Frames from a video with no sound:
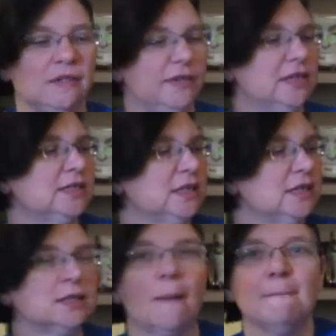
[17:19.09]
This
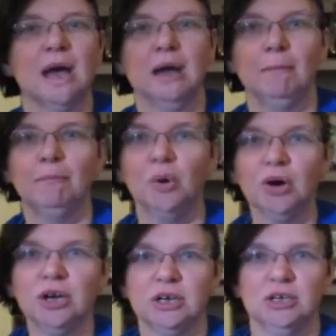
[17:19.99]
is my
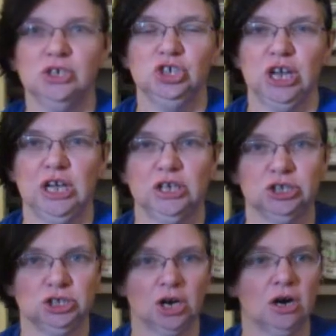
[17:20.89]
book
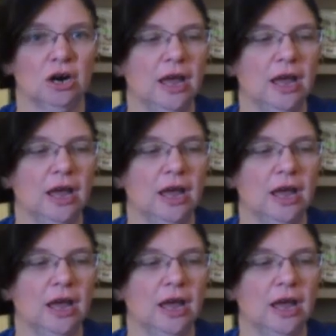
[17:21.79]
change jar.